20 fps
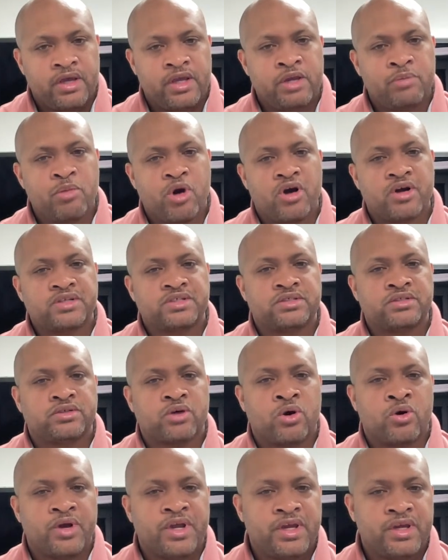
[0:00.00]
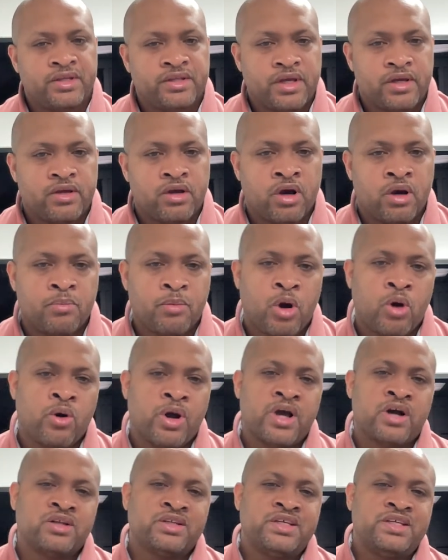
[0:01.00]
Emargins
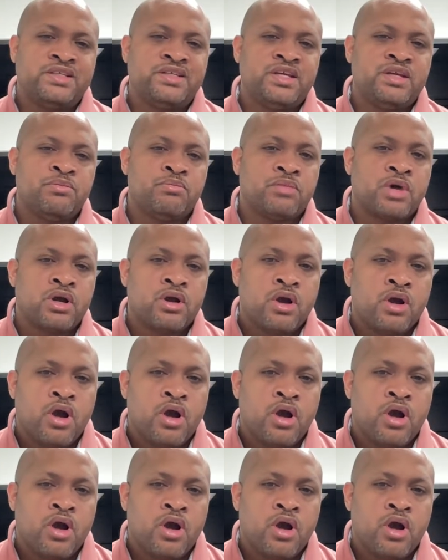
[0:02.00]
OLED